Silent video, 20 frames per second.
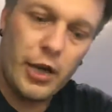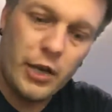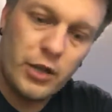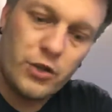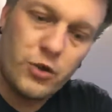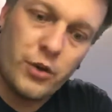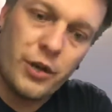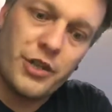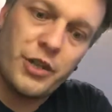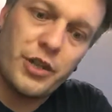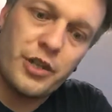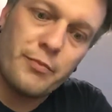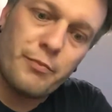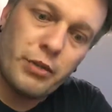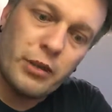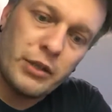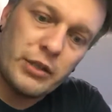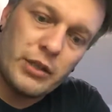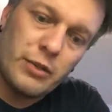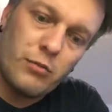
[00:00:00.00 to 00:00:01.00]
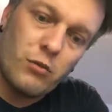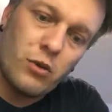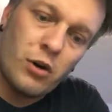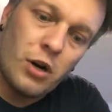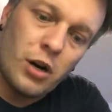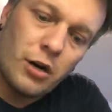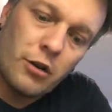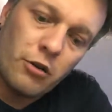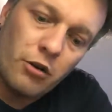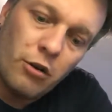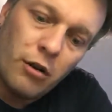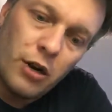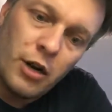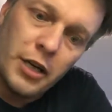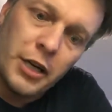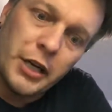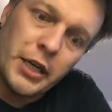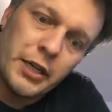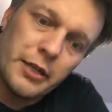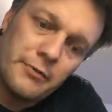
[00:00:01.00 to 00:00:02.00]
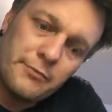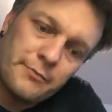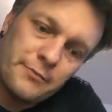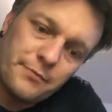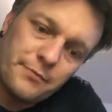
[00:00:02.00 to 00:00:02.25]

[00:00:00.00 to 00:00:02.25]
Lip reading: So I just put some water on it.